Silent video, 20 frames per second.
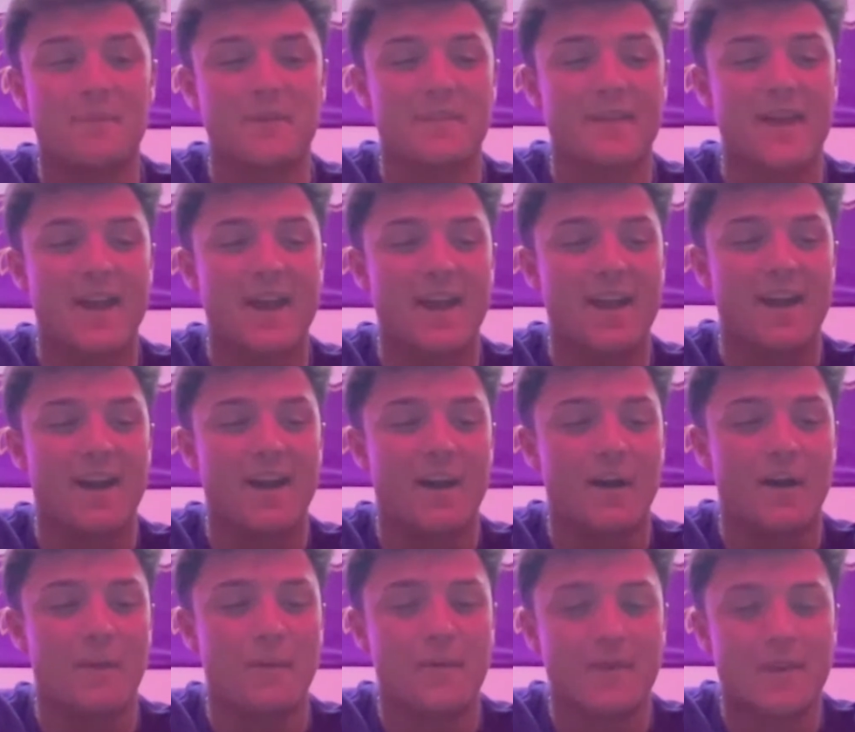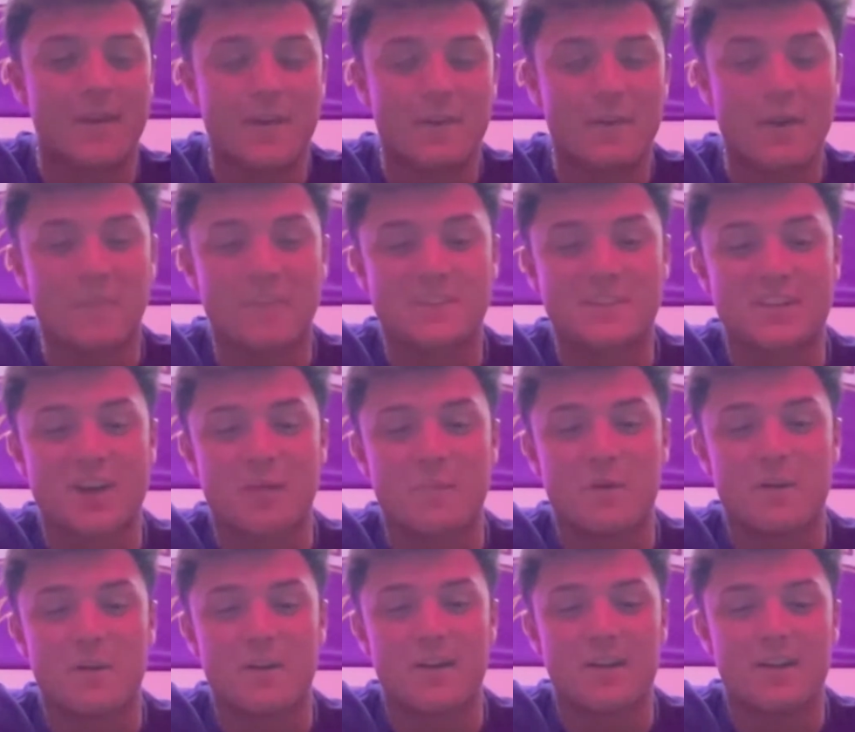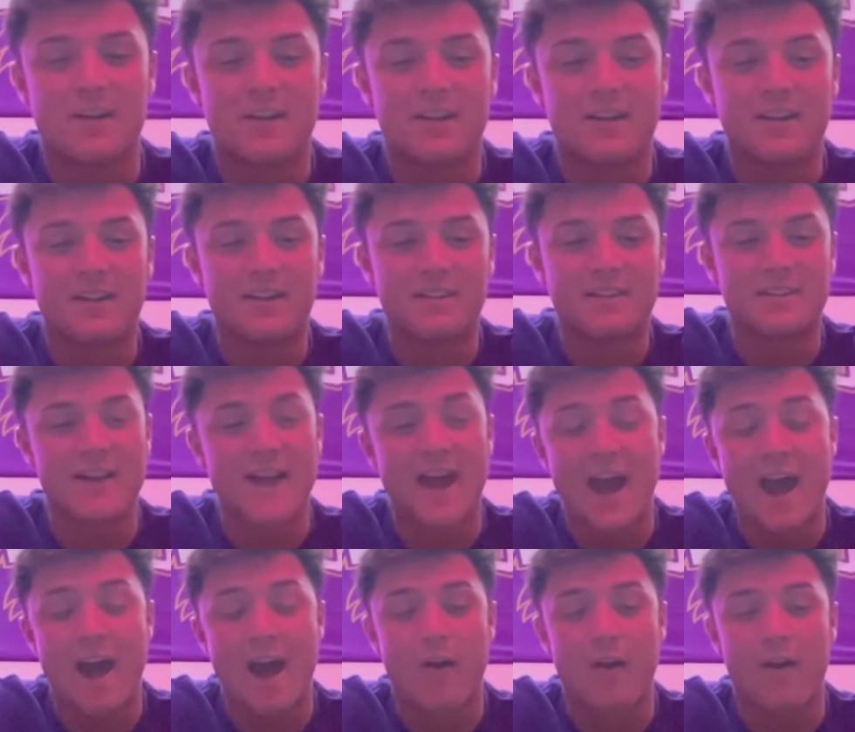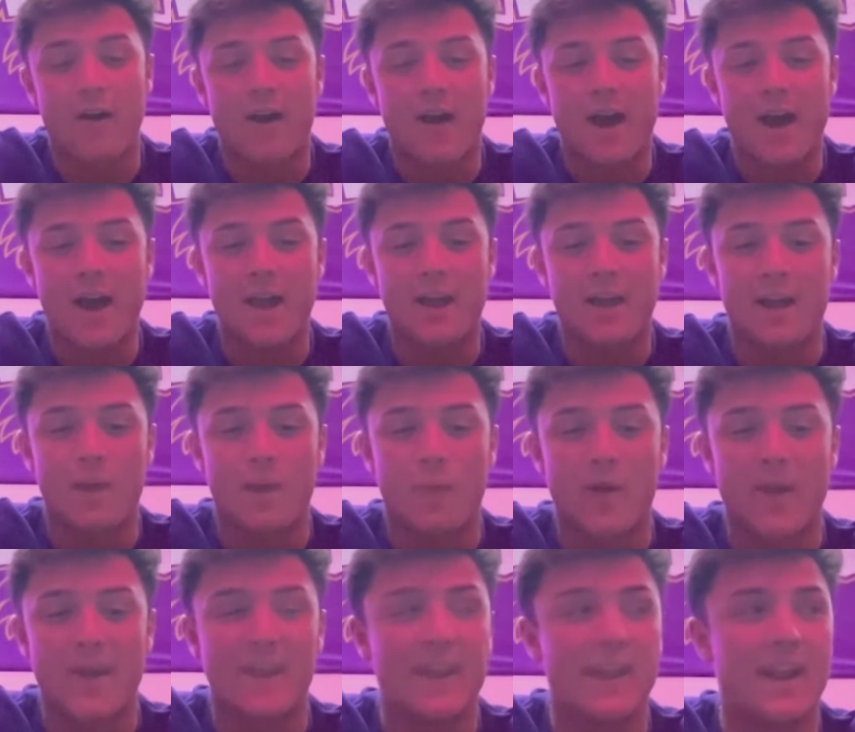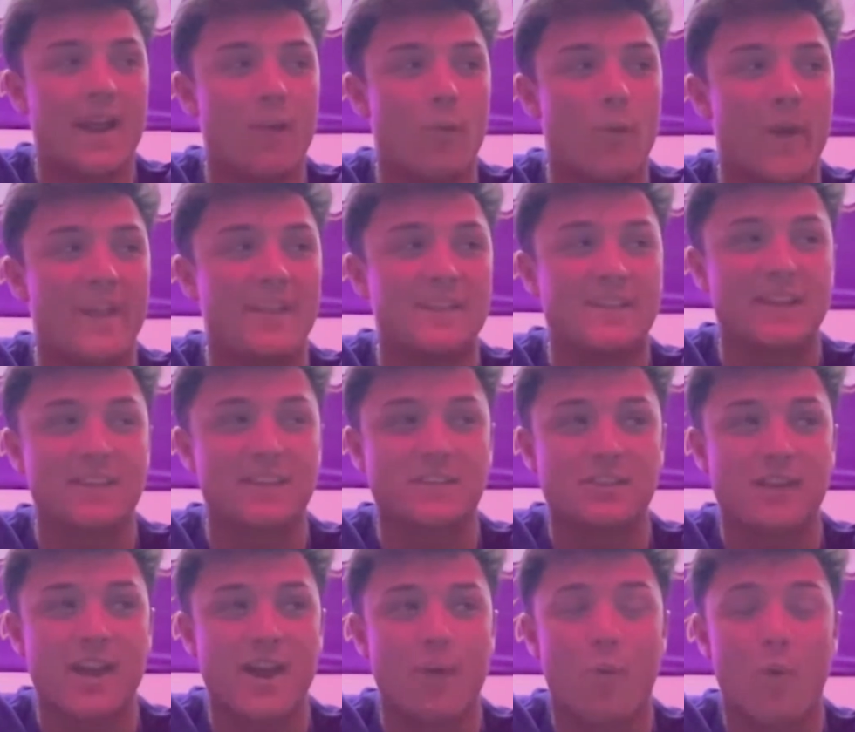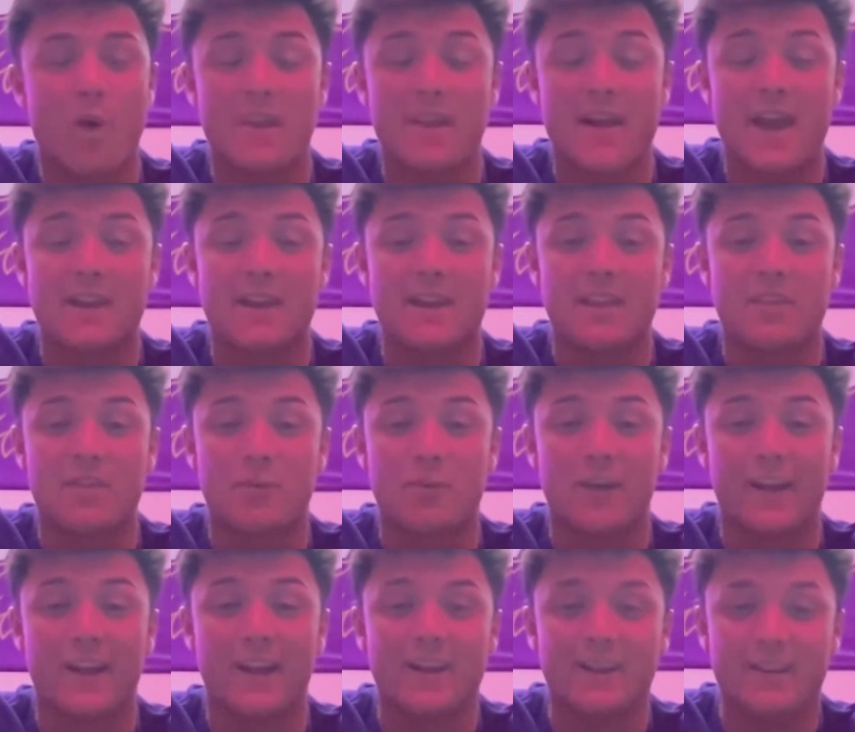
But then throughout the summer to now, I weighed in at weights yesterday at 193.